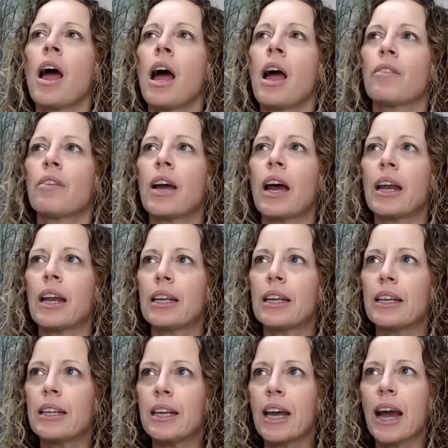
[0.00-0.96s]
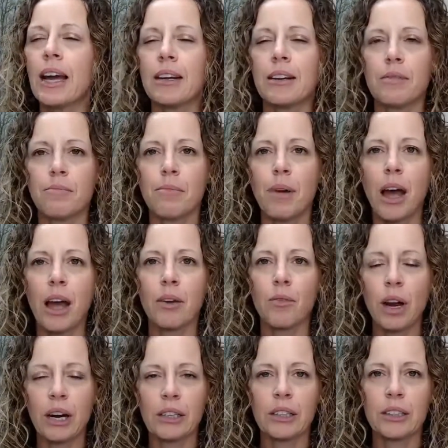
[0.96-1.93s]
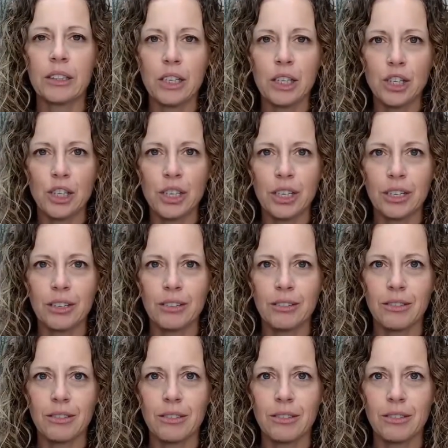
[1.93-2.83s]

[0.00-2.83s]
I've got to get my recognition.